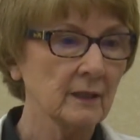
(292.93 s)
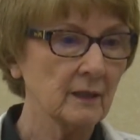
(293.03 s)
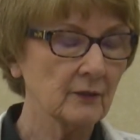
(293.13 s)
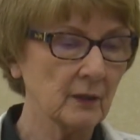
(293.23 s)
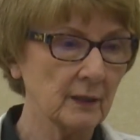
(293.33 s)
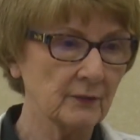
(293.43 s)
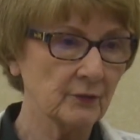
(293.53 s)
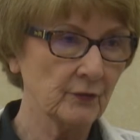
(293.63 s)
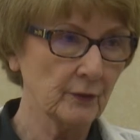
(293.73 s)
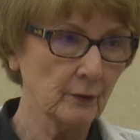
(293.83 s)
it's
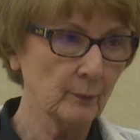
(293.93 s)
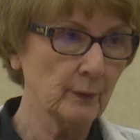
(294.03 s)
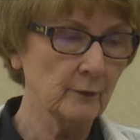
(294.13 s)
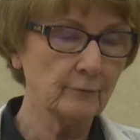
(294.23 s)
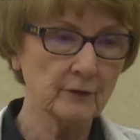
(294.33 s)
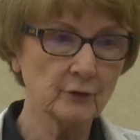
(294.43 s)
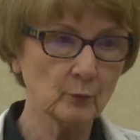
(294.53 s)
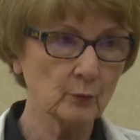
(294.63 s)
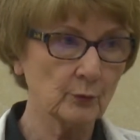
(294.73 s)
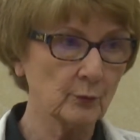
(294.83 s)
still
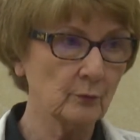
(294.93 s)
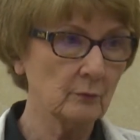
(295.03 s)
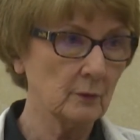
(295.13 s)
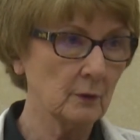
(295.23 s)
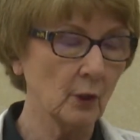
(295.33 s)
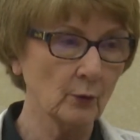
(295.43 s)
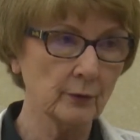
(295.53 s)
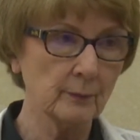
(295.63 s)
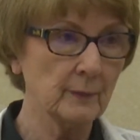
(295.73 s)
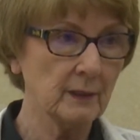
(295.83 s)
beneficial to go to
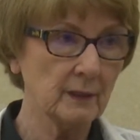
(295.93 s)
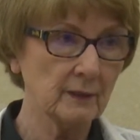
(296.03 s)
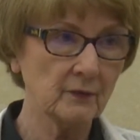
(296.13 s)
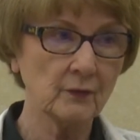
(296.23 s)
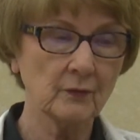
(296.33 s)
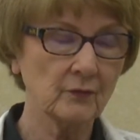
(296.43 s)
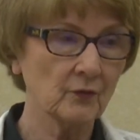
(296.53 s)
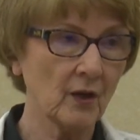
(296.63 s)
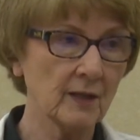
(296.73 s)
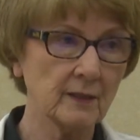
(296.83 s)
the meetings,
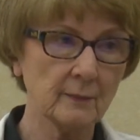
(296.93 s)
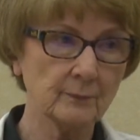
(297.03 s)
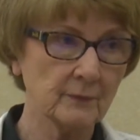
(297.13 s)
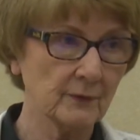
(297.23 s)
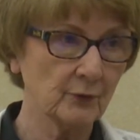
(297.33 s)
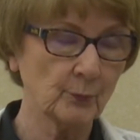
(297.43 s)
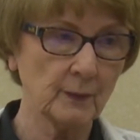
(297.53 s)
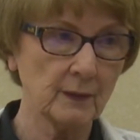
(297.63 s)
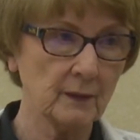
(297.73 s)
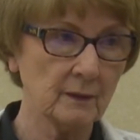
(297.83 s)
sign up to
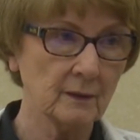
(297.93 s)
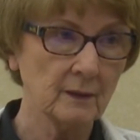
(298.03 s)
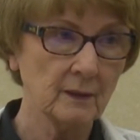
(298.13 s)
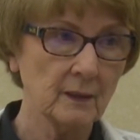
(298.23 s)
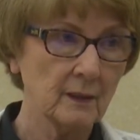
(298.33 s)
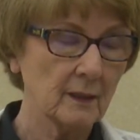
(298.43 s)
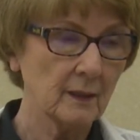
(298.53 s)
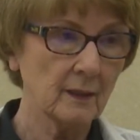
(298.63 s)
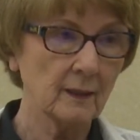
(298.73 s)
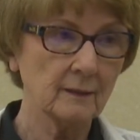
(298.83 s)
speak,
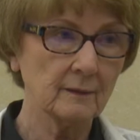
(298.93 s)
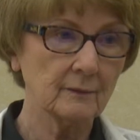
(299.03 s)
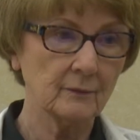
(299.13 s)
and